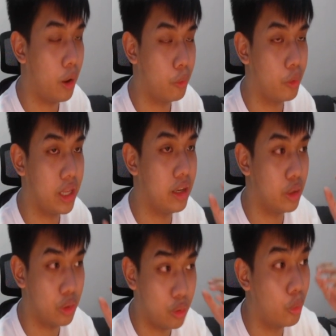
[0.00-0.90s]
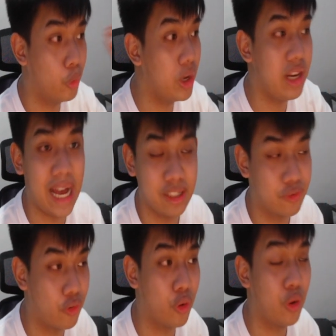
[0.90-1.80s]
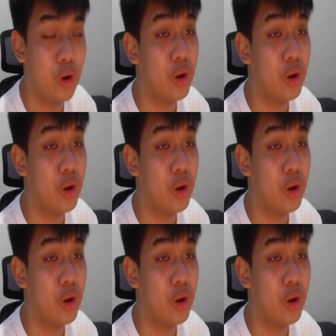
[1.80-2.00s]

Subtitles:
will last for